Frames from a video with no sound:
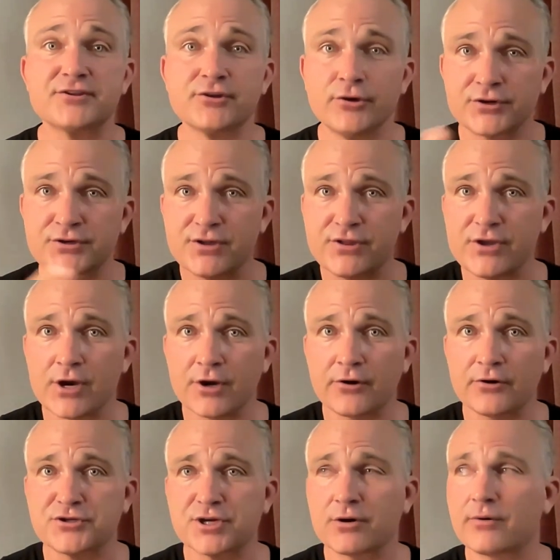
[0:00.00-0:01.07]
Look to the younger
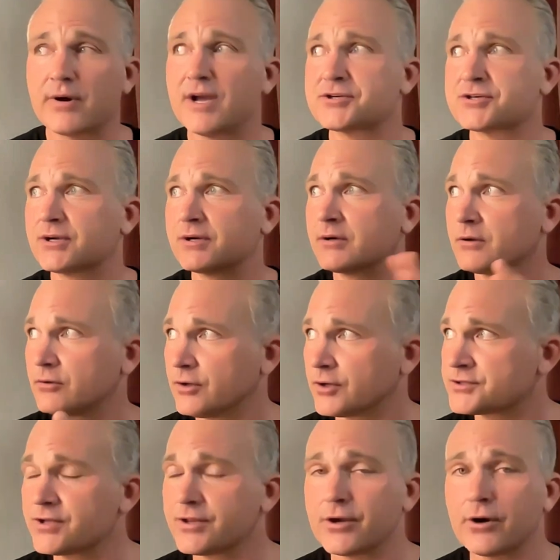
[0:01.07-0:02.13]
generation, look
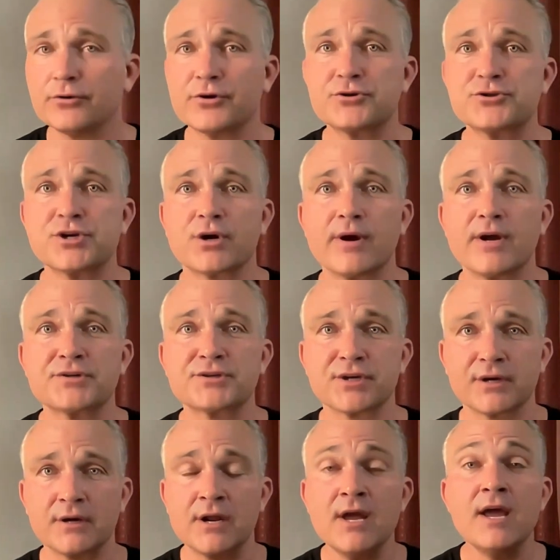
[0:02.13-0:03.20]
to the older
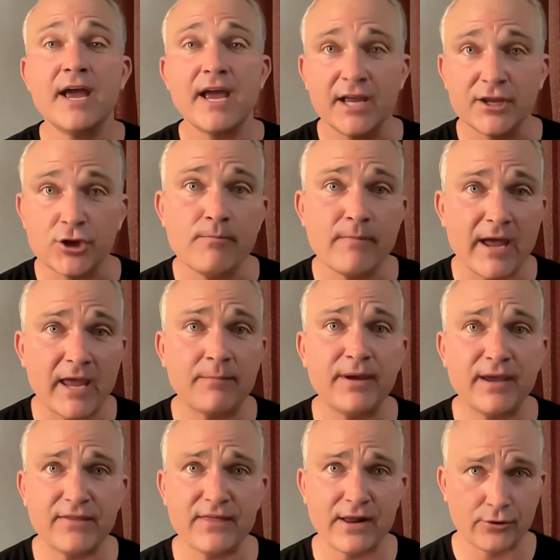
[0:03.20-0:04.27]
generation, and you may
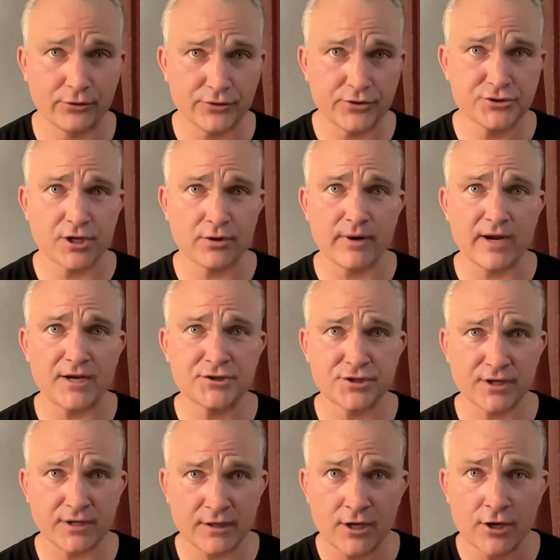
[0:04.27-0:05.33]
be that older
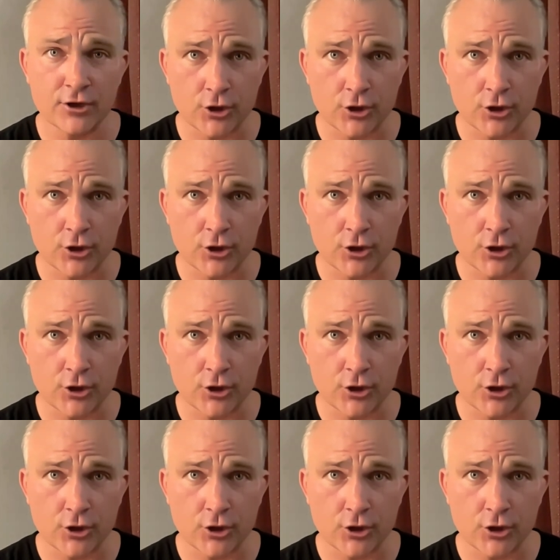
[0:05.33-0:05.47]
generation.